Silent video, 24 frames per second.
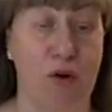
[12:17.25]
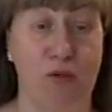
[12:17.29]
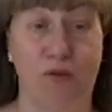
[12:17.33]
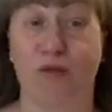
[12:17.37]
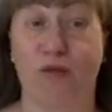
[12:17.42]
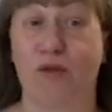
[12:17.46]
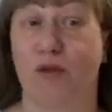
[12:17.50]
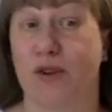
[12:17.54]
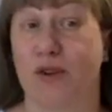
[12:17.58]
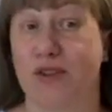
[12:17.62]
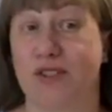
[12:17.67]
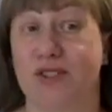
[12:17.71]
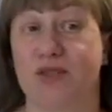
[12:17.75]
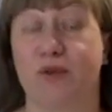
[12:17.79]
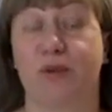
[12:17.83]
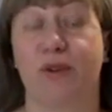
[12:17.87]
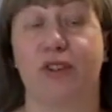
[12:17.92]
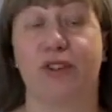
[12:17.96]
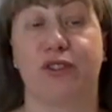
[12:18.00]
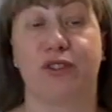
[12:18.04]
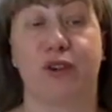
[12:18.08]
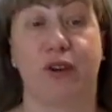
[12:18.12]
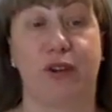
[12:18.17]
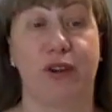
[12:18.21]
Of course,
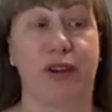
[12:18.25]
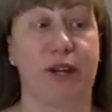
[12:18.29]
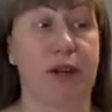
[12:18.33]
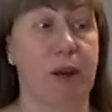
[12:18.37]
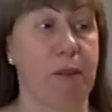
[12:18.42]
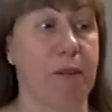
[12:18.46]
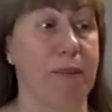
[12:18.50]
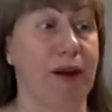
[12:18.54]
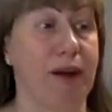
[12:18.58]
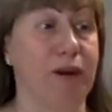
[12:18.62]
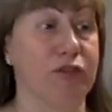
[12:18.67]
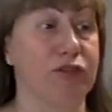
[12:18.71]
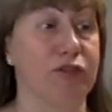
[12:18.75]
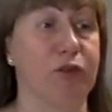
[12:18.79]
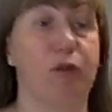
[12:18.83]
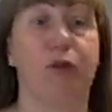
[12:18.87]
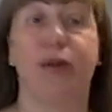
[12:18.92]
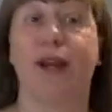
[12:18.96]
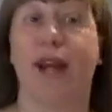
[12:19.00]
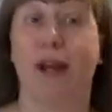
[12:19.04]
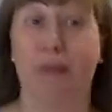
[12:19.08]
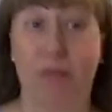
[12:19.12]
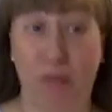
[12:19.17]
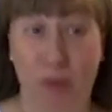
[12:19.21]
we're talking about don't
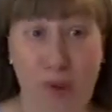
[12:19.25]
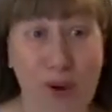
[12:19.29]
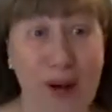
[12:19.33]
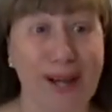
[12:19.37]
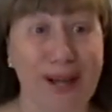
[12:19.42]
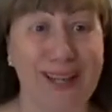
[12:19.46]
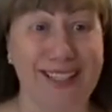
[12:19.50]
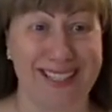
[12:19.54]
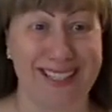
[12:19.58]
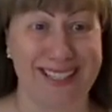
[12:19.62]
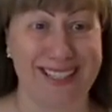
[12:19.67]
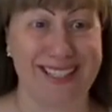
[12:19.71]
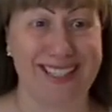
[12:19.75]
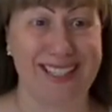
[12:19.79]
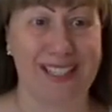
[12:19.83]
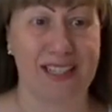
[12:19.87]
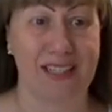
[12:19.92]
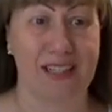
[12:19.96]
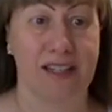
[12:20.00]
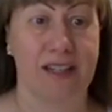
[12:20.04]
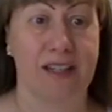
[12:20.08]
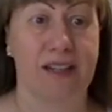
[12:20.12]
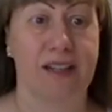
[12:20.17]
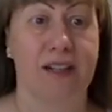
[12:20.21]
get pregnant,
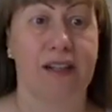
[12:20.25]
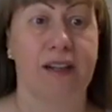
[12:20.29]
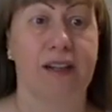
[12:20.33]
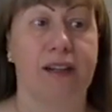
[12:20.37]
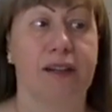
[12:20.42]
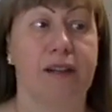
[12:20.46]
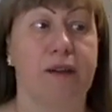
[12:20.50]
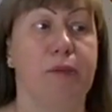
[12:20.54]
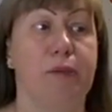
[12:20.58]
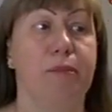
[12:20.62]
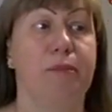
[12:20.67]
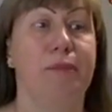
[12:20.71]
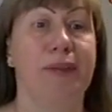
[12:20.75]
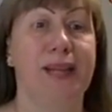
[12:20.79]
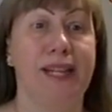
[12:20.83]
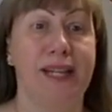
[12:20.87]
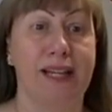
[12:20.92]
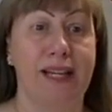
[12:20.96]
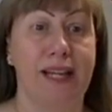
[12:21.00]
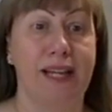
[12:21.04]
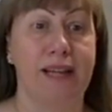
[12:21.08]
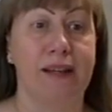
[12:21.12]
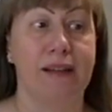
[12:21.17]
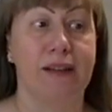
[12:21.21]

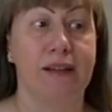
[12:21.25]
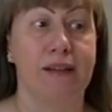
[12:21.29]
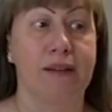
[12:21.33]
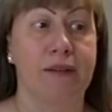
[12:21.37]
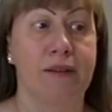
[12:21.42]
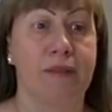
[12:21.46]
meaning